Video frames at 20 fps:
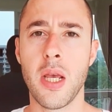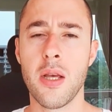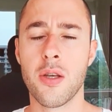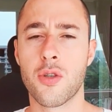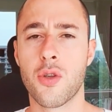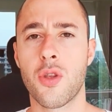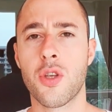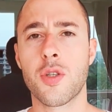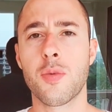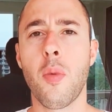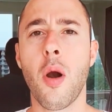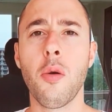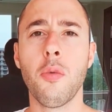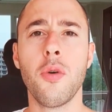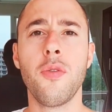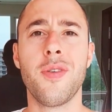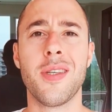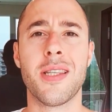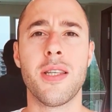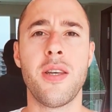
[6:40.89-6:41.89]
So the smart
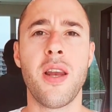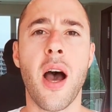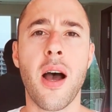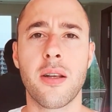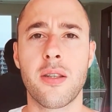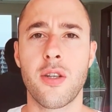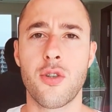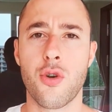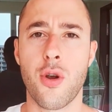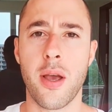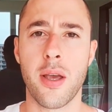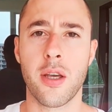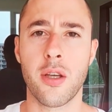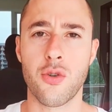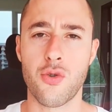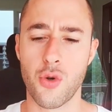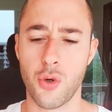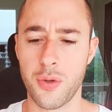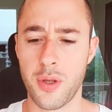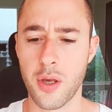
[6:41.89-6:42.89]
move is not to try and
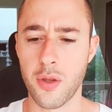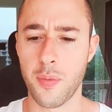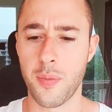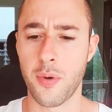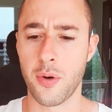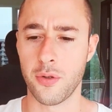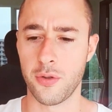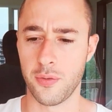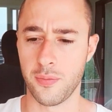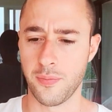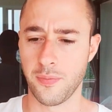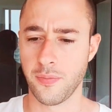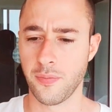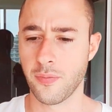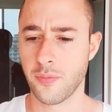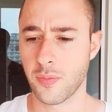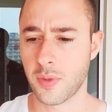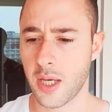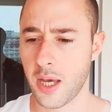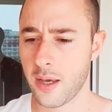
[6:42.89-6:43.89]
control the other person,
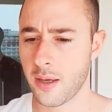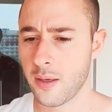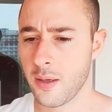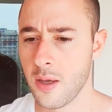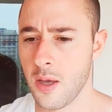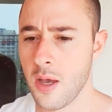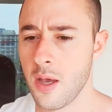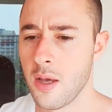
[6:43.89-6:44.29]
okay?